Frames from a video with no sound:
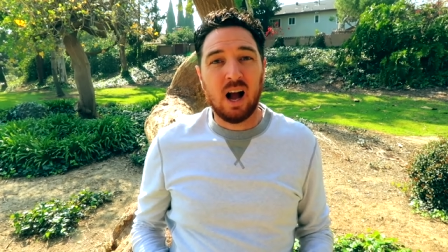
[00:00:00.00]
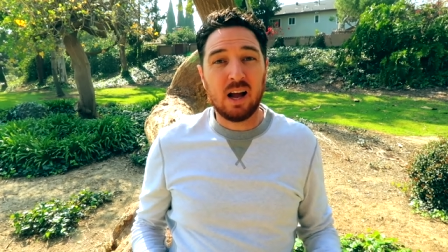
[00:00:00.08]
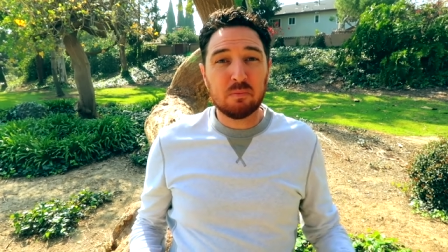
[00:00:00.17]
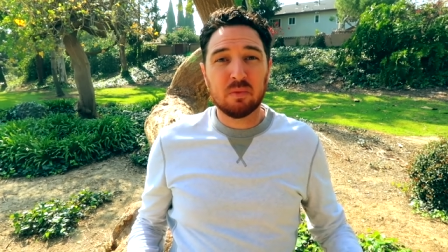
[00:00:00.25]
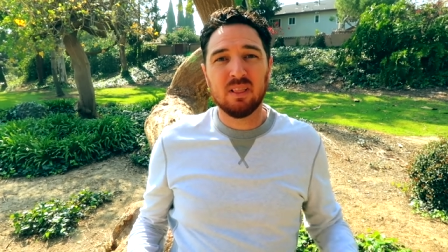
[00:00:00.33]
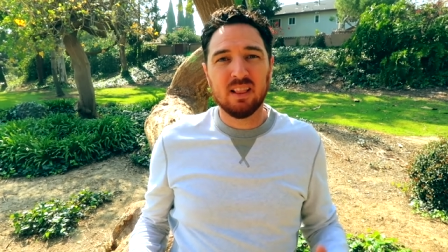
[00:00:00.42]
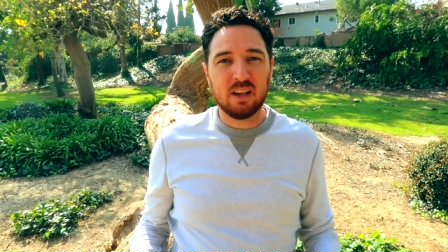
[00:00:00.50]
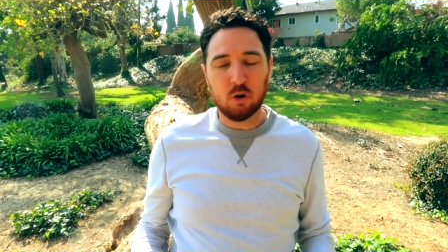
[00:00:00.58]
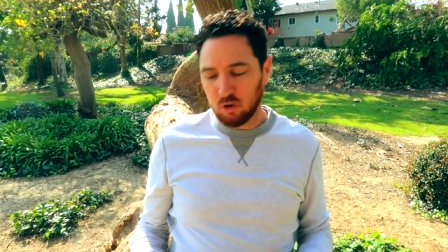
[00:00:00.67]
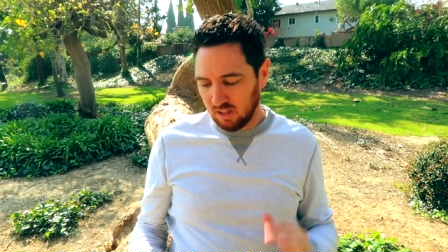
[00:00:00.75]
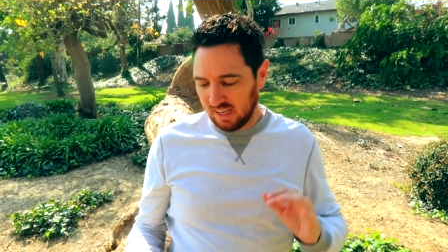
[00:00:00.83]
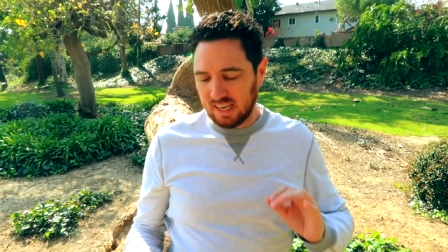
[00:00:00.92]
I'm
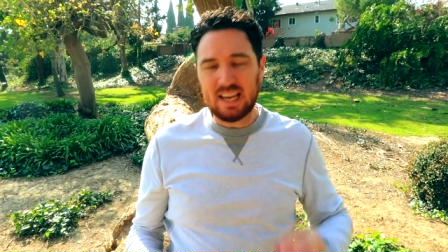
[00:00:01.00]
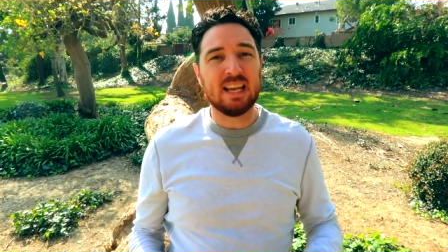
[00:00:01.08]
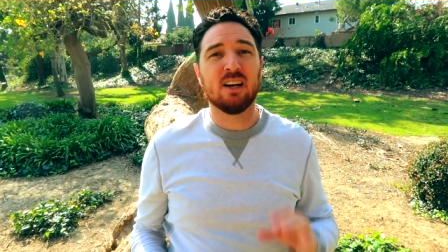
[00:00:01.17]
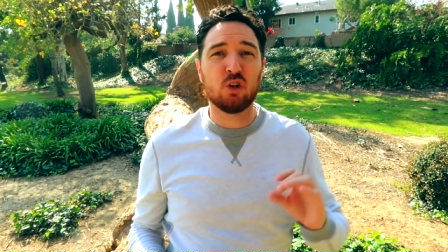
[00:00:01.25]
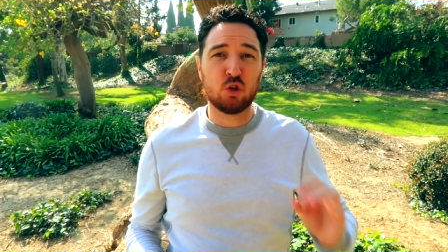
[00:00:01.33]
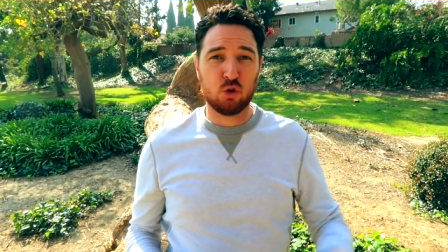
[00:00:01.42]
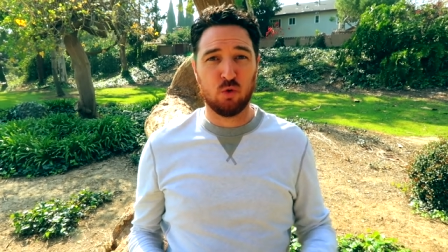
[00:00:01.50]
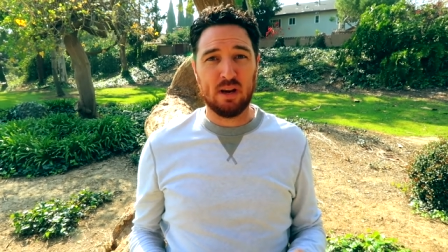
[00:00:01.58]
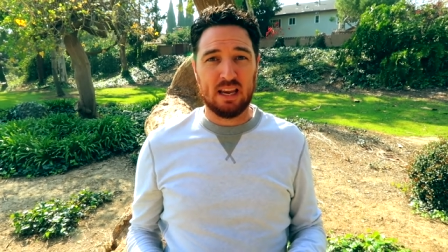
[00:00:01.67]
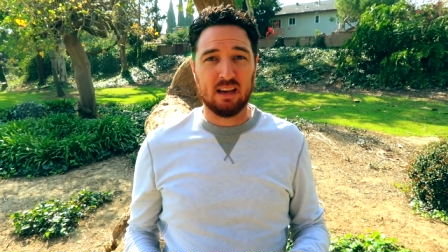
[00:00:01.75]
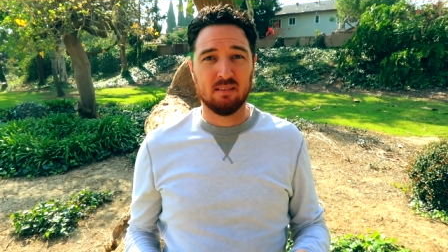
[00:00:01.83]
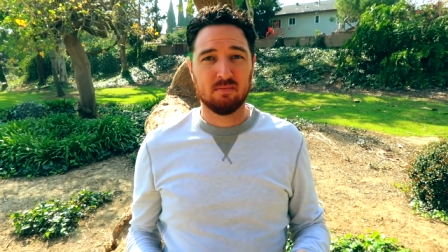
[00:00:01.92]
literally in a
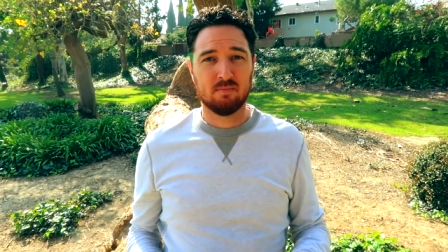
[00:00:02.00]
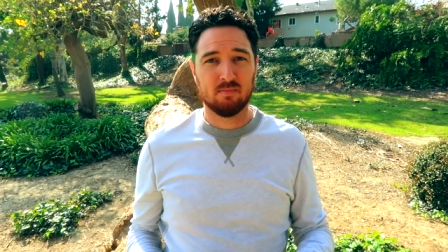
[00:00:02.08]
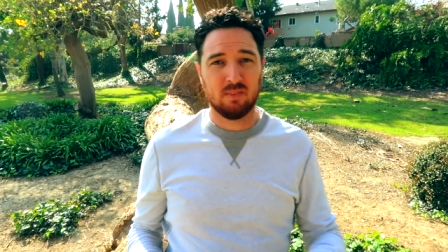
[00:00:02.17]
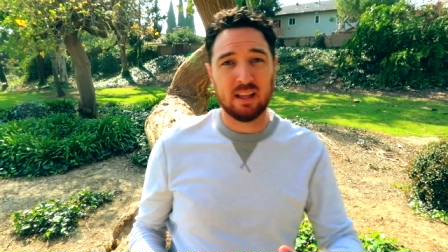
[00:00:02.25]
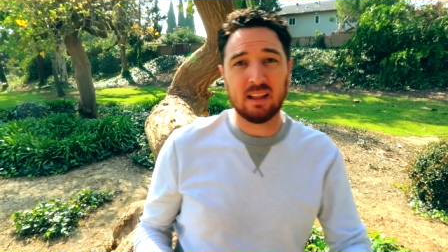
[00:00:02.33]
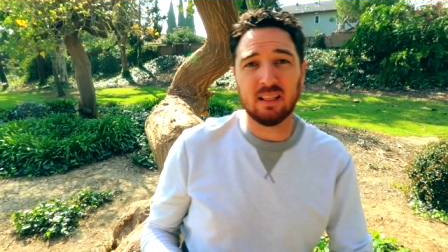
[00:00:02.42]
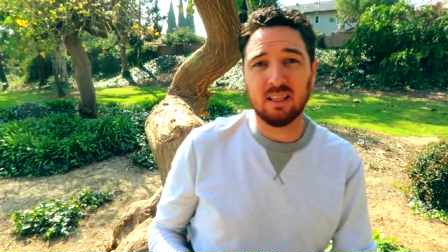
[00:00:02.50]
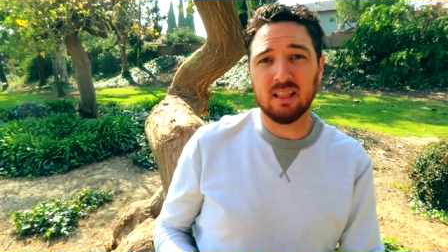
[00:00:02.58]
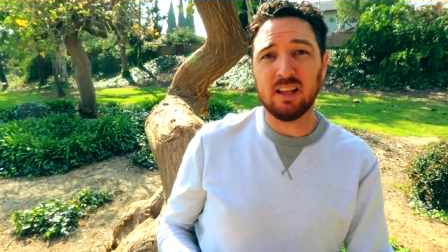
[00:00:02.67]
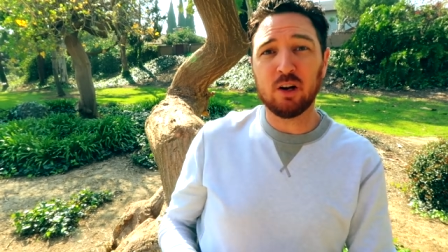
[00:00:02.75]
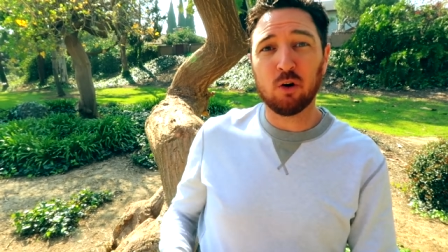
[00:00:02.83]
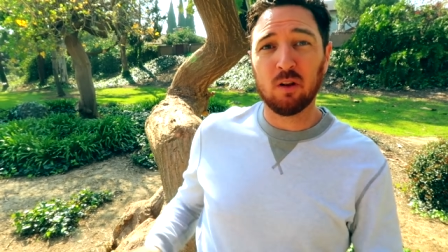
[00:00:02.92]
tree. Like
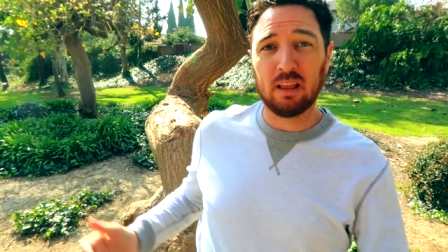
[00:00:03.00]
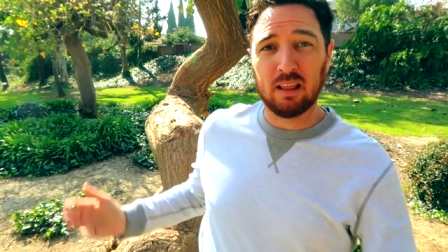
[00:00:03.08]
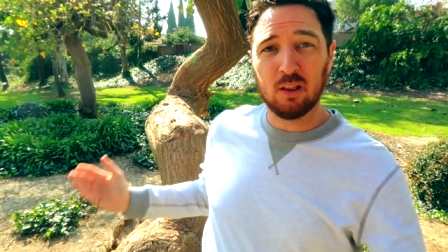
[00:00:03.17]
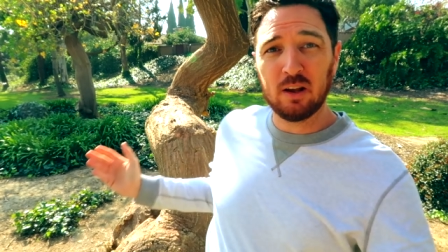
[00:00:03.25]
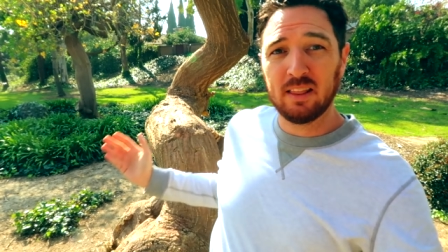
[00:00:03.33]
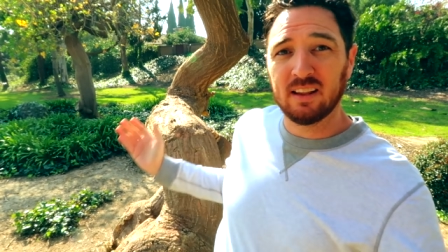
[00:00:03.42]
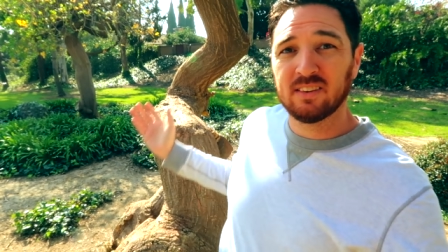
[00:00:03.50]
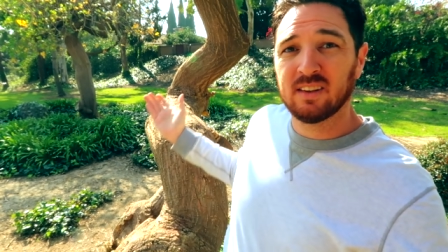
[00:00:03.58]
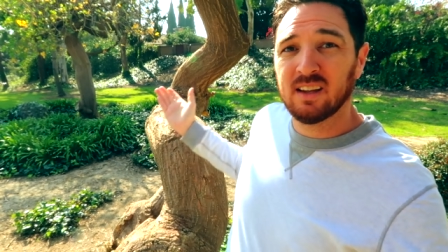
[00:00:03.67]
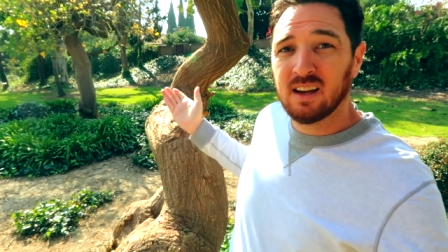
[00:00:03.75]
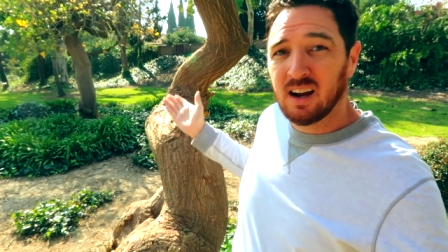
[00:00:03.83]
literally, look at this.